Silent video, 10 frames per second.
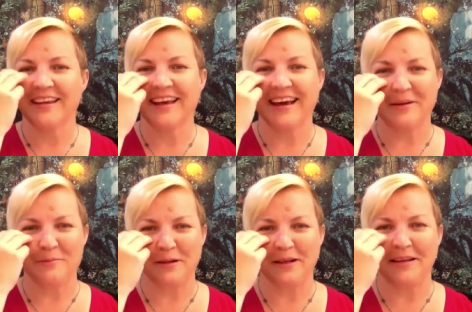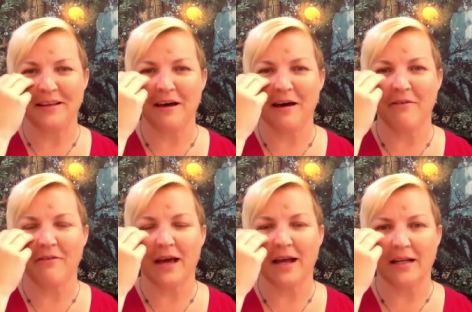I completely
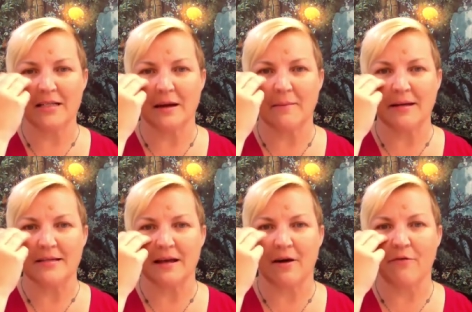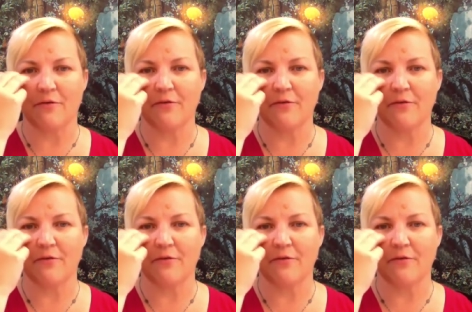love and accept myself.